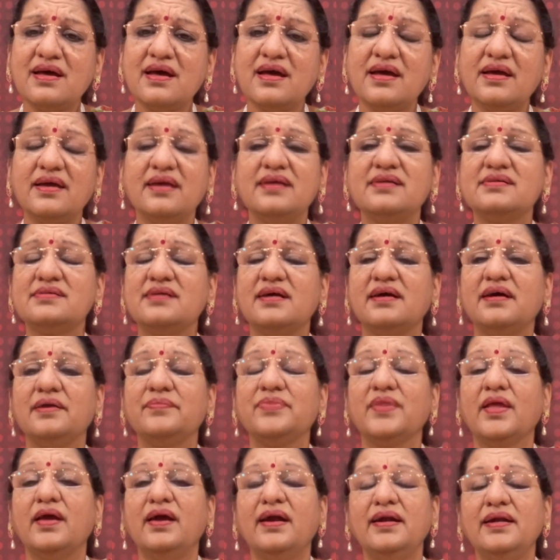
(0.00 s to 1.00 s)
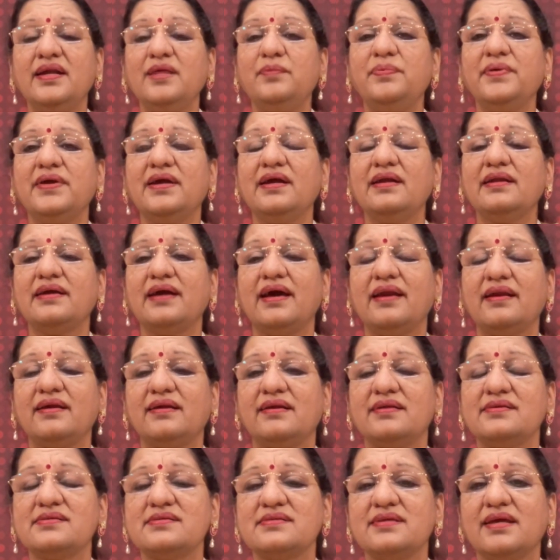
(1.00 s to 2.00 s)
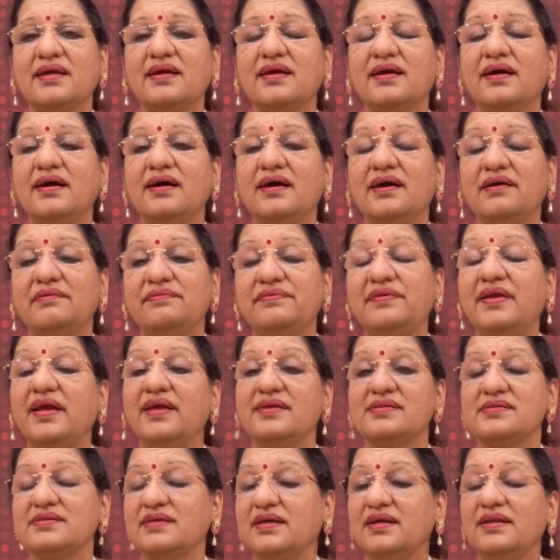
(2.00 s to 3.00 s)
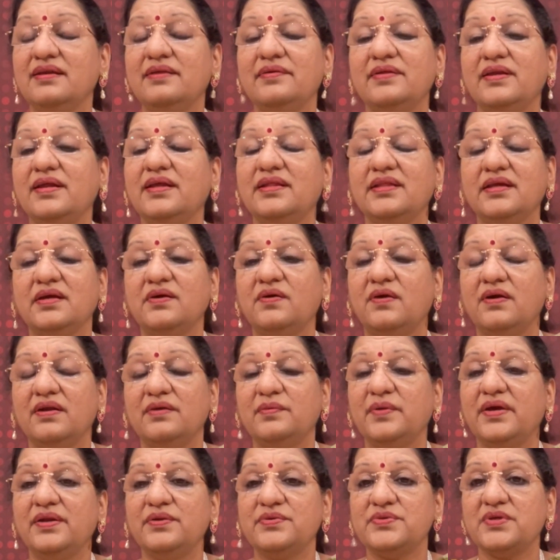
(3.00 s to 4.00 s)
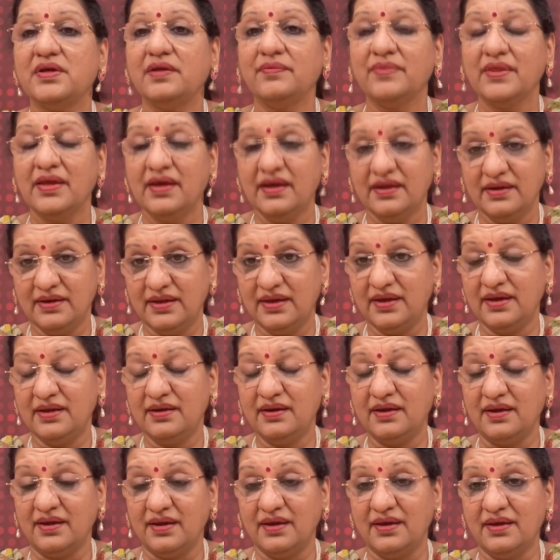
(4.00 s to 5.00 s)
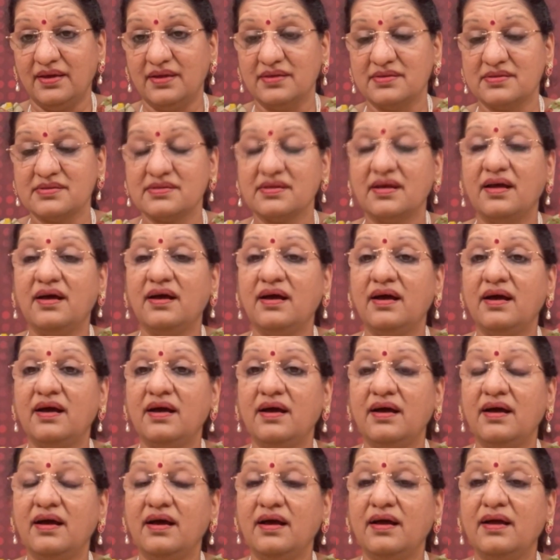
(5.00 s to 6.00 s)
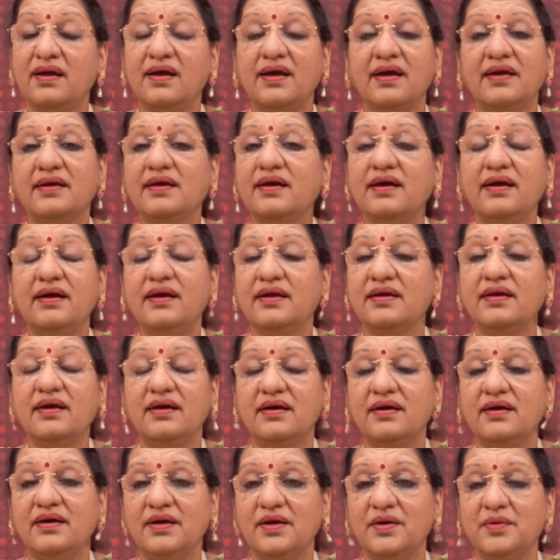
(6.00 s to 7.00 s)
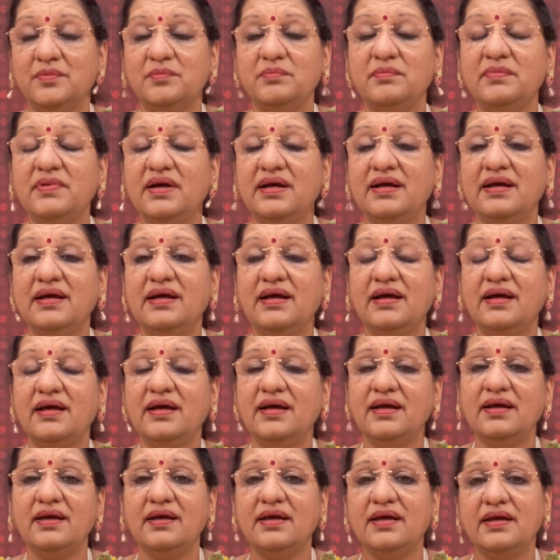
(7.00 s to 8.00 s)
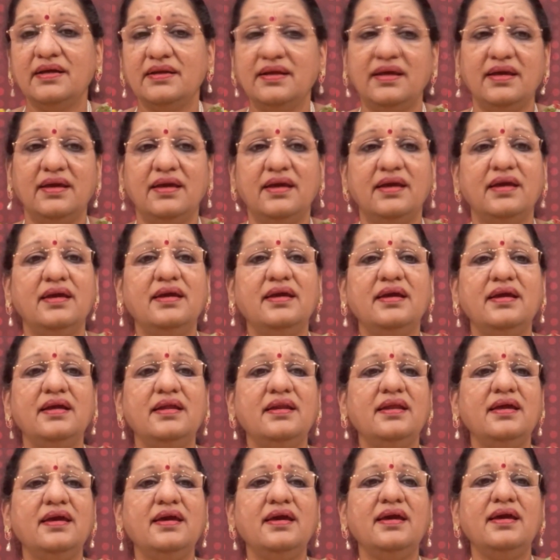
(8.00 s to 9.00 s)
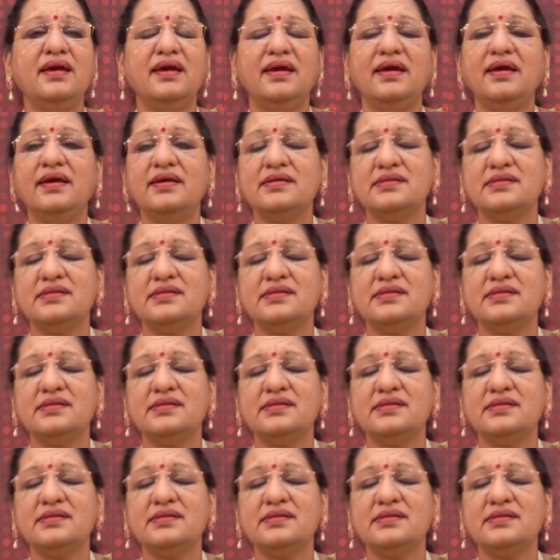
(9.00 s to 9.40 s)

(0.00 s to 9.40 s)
is a typical characteristic phrase in Riti Gaule where you say ni sa ga ga ma ni